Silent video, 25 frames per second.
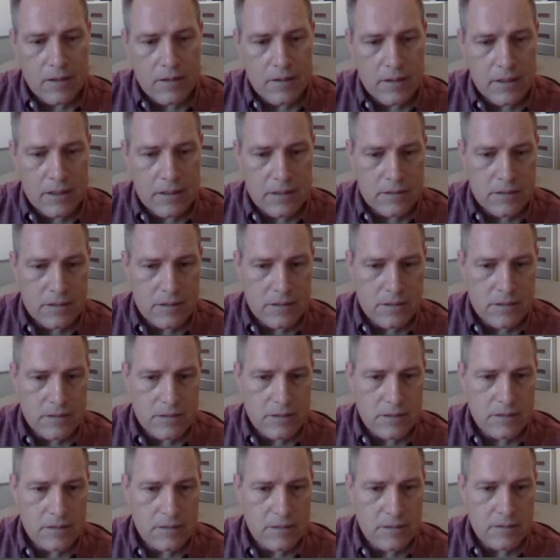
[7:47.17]

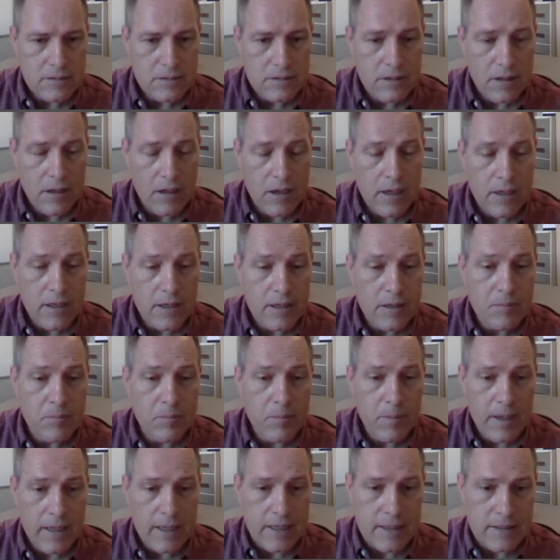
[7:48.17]
this side
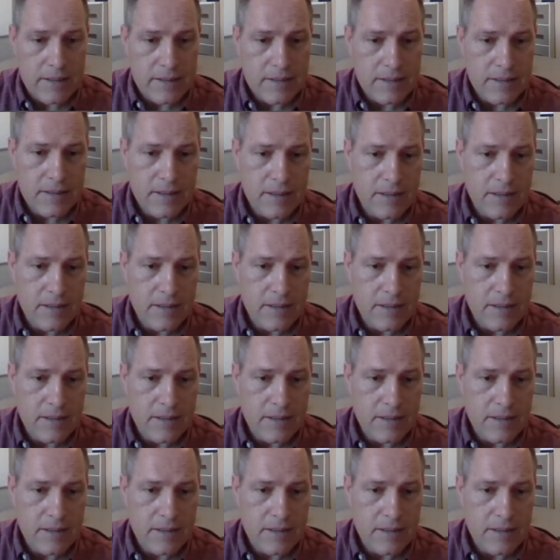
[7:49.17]
plate